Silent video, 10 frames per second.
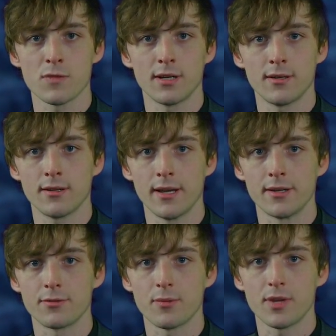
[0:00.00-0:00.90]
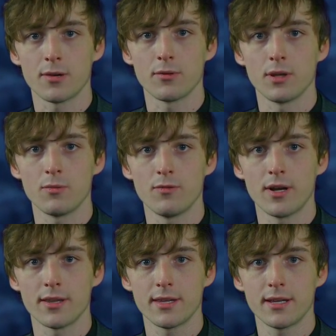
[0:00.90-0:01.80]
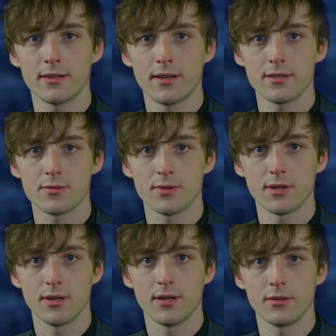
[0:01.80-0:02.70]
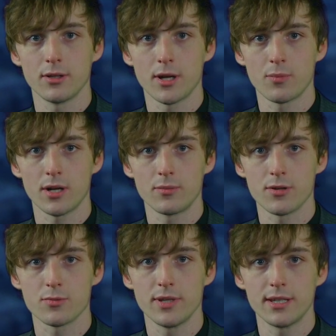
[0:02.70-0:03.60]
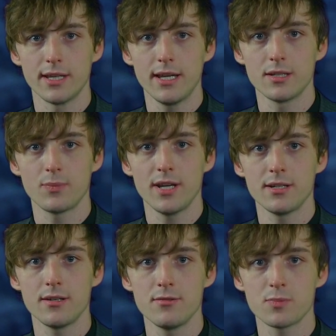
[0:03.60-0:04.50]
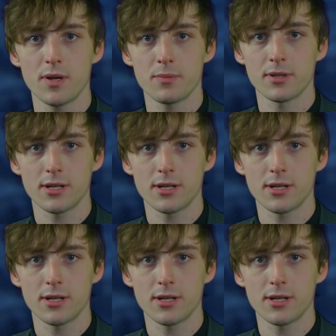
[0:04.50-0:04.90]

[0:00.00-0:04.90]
All right, from there, we'll move on in the headlines with a look at Brattleboro's weekly independent newspaper,